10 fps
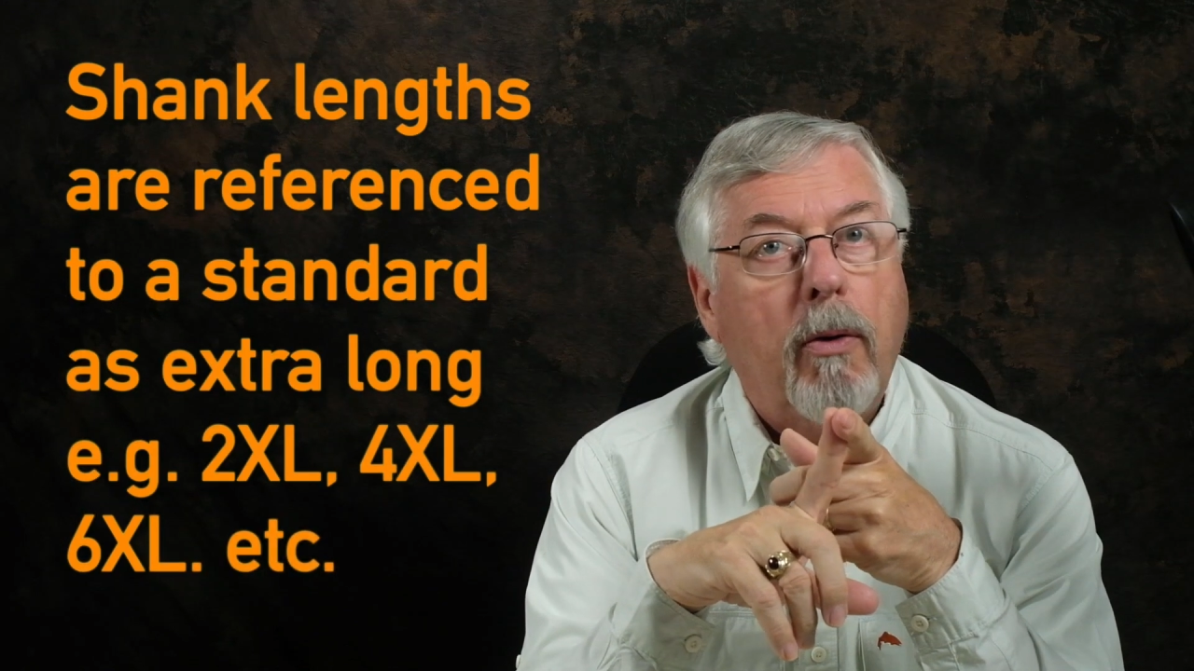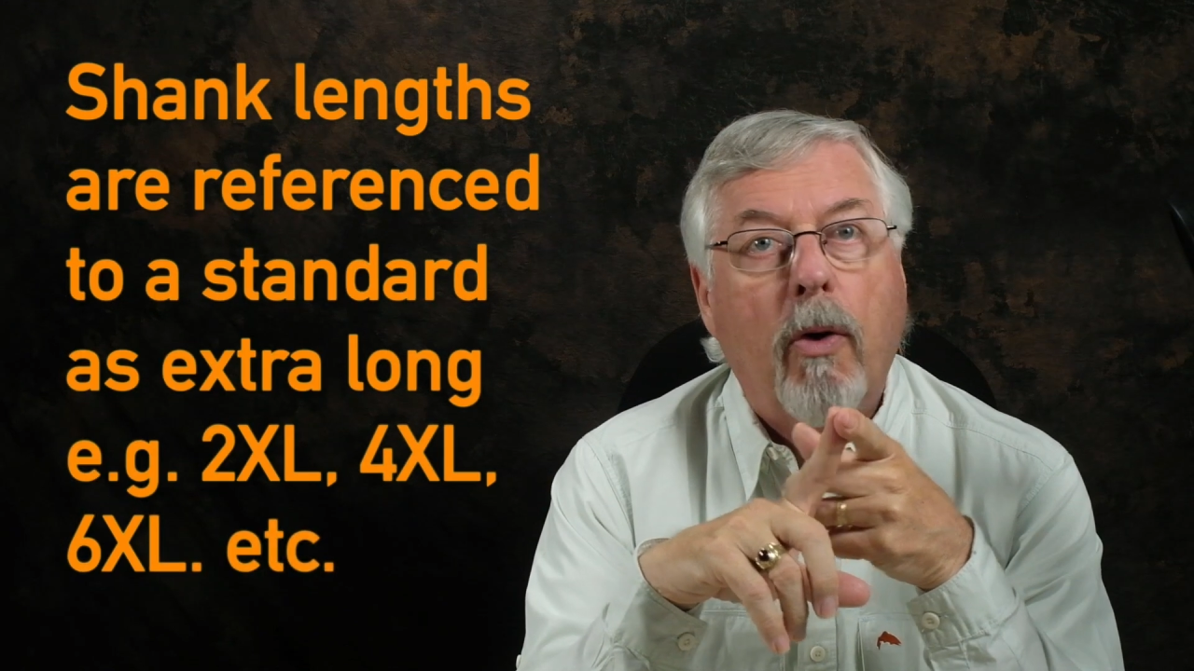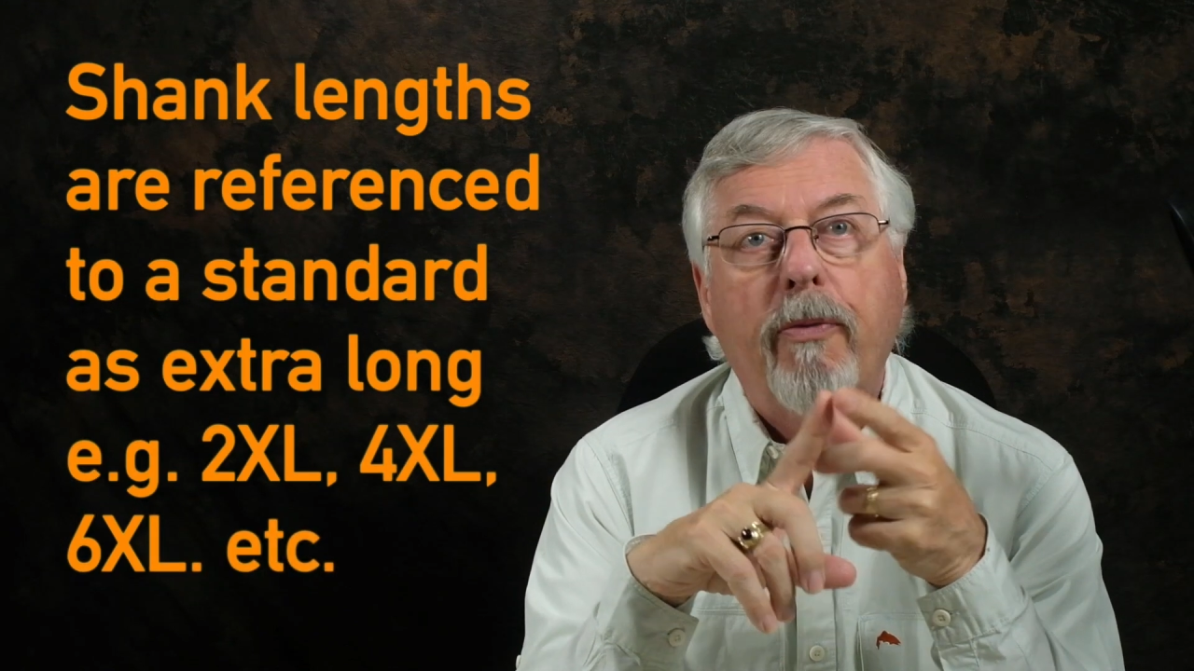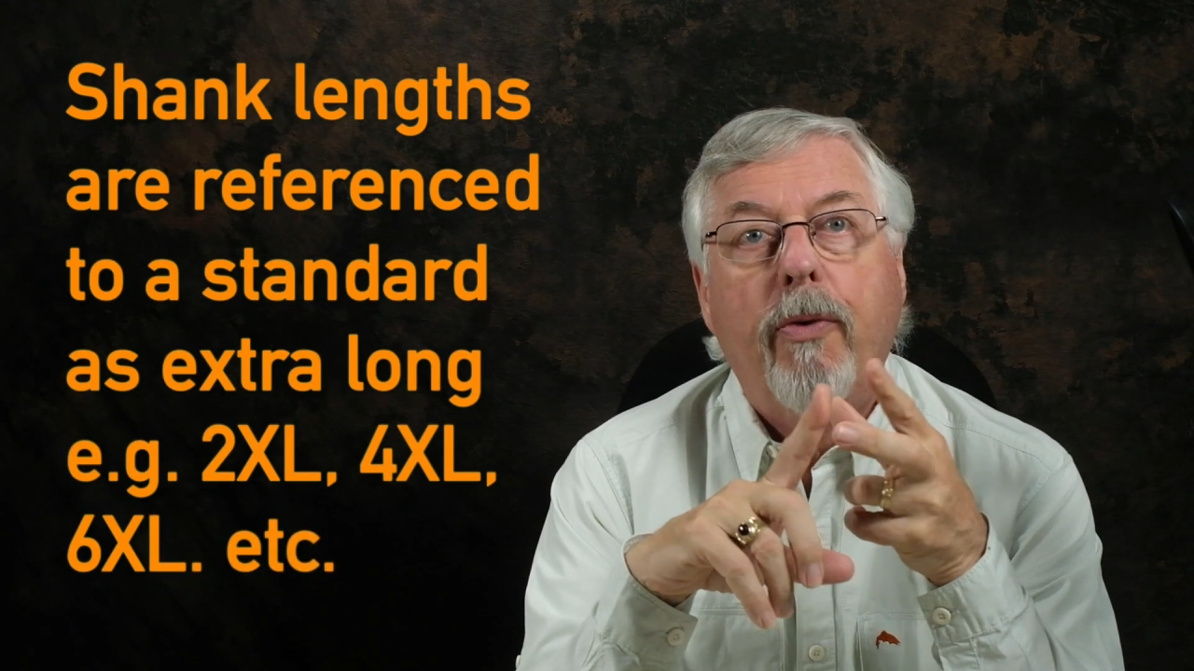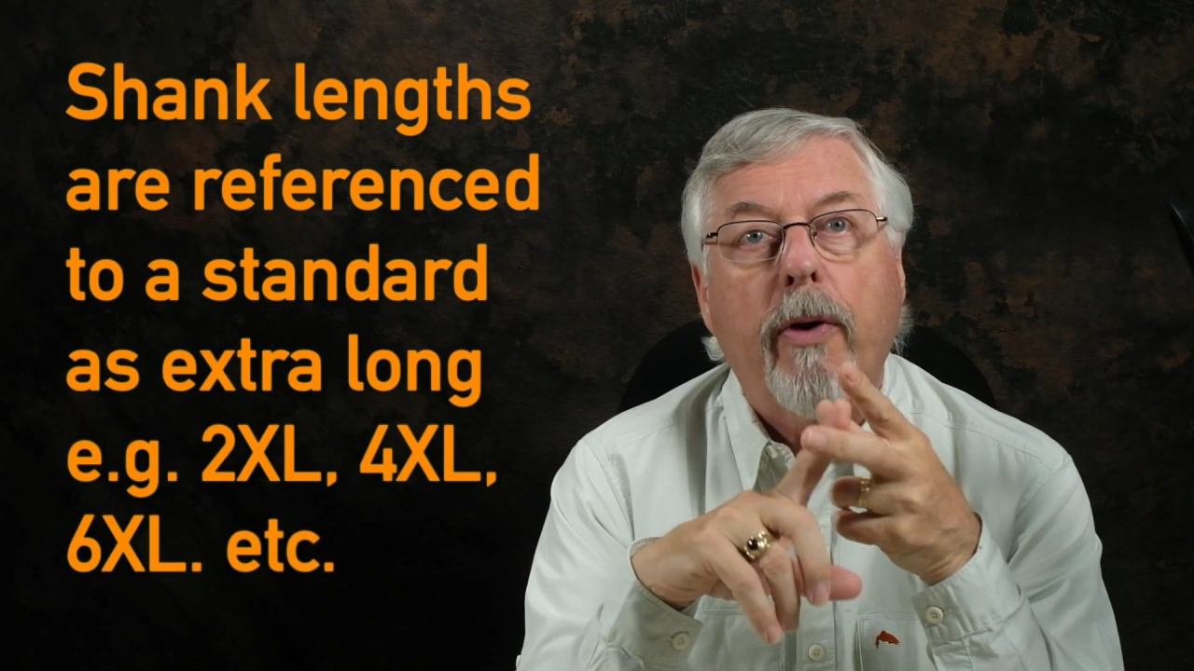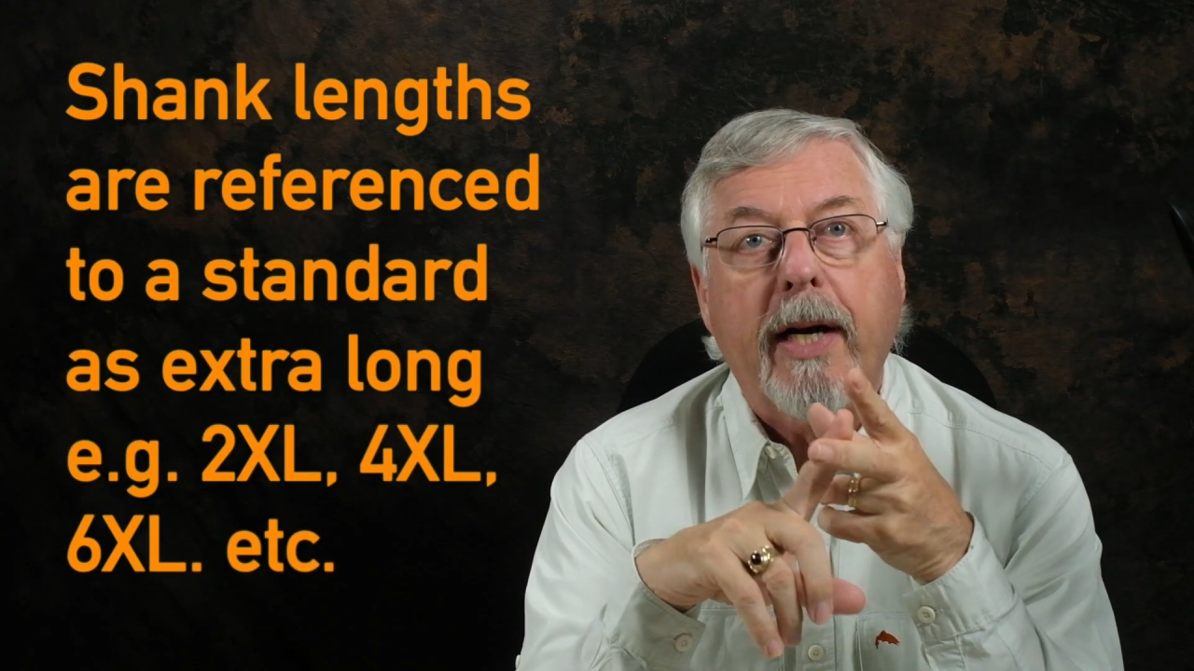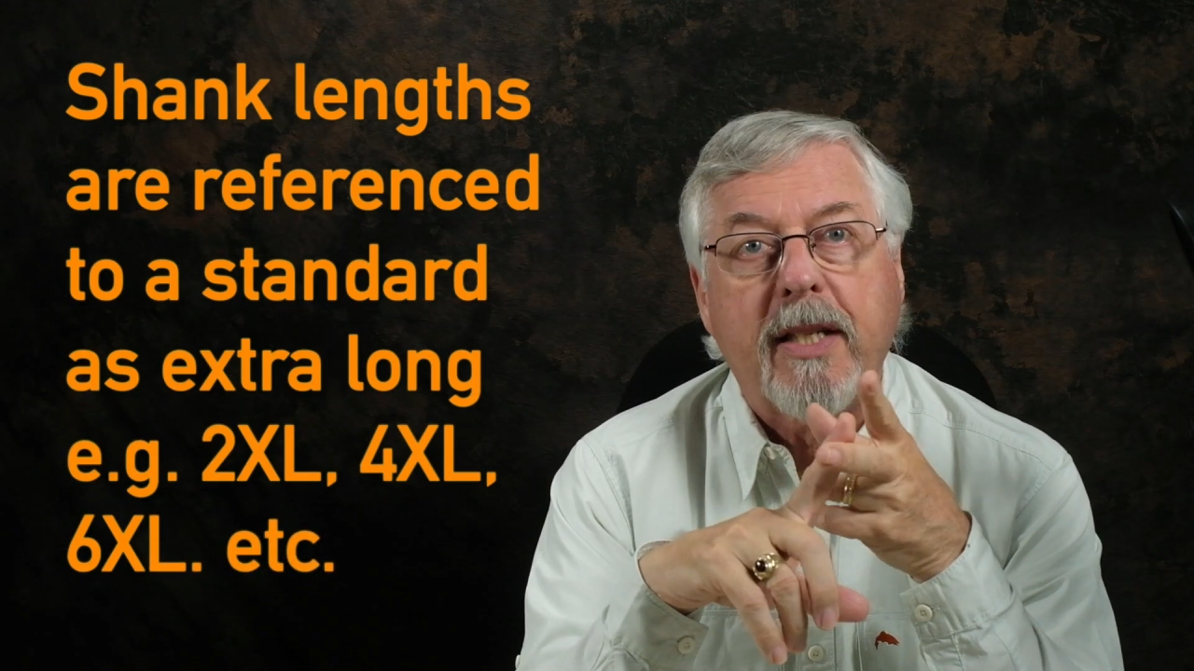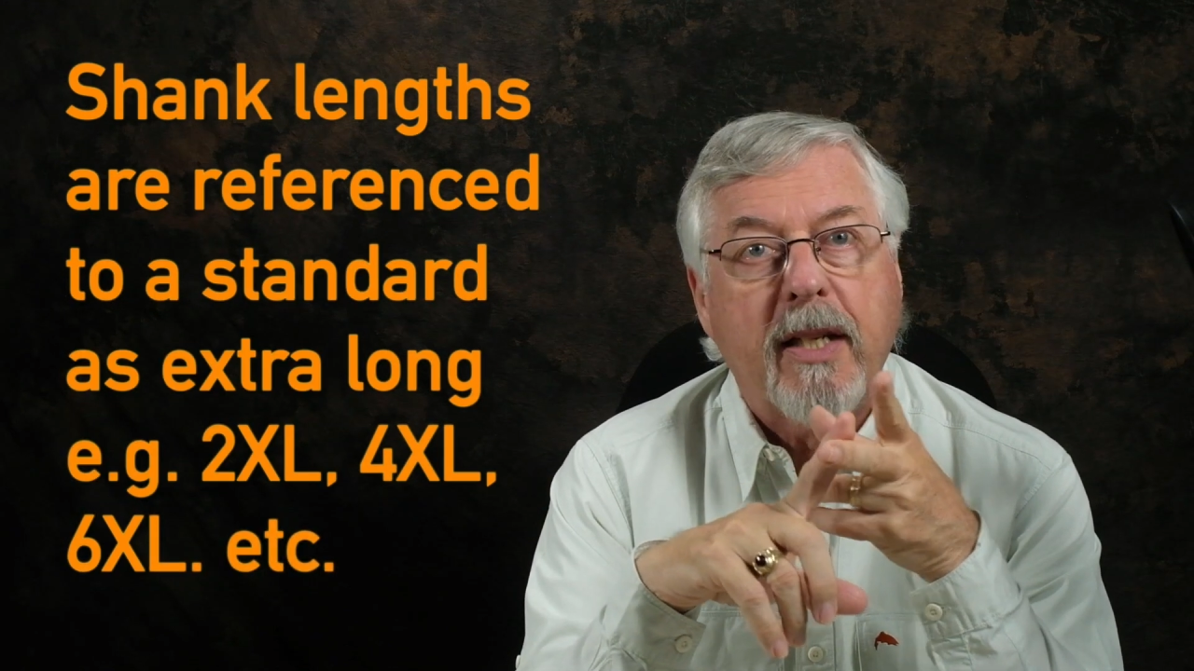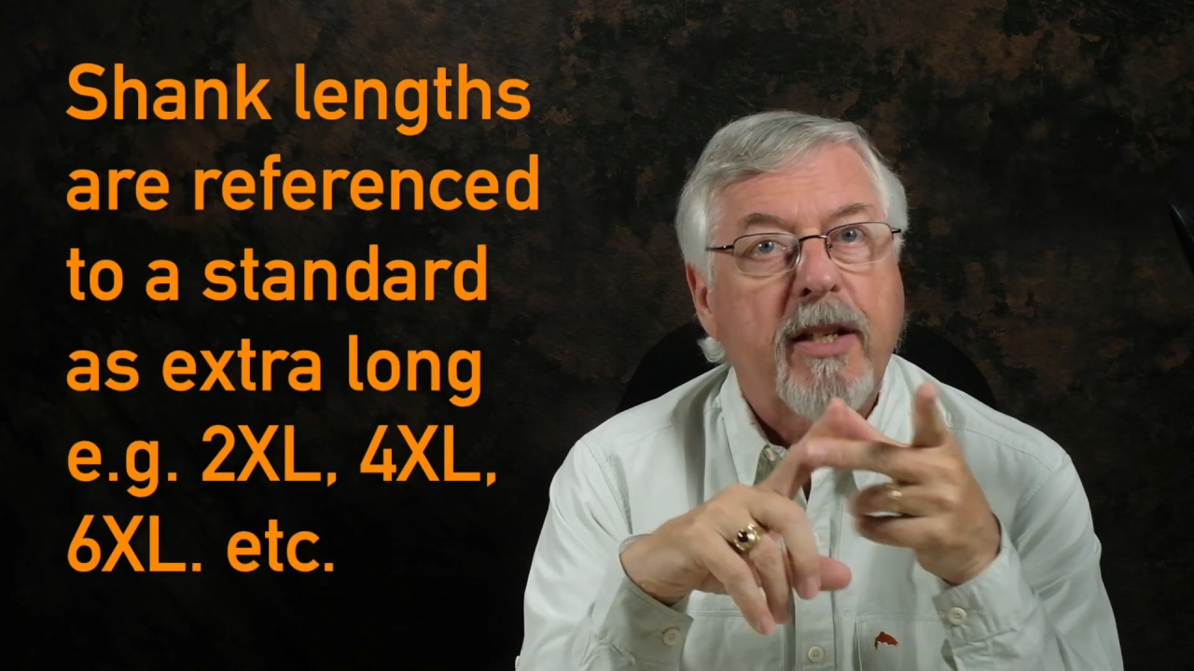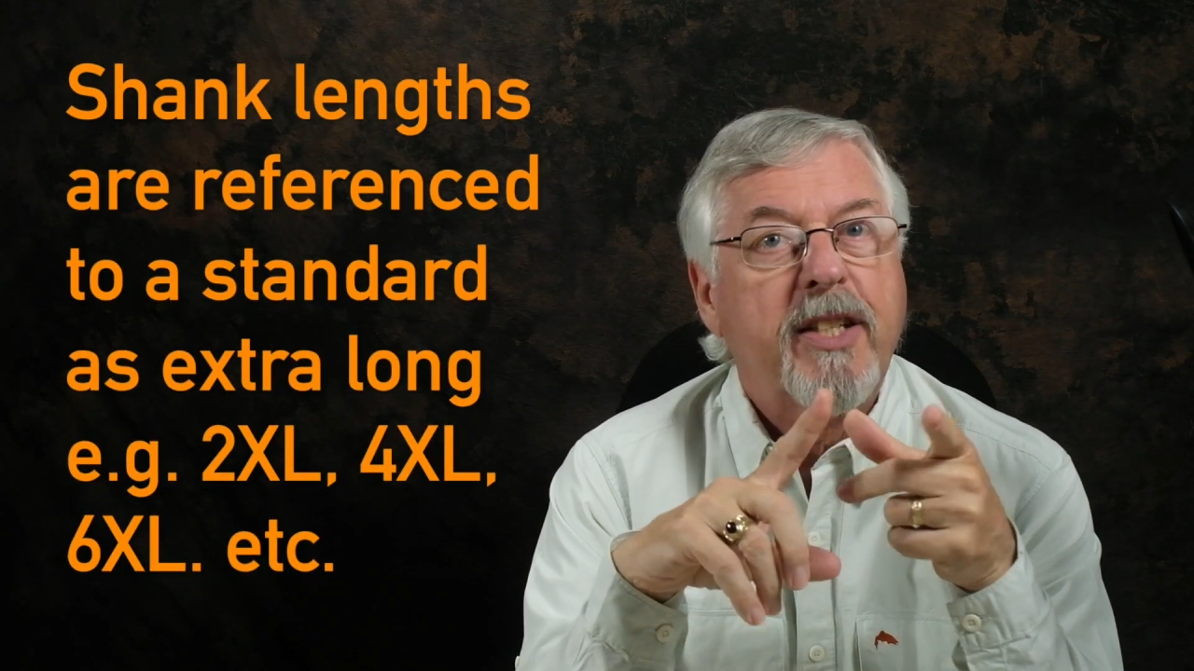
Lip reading: or 4XL,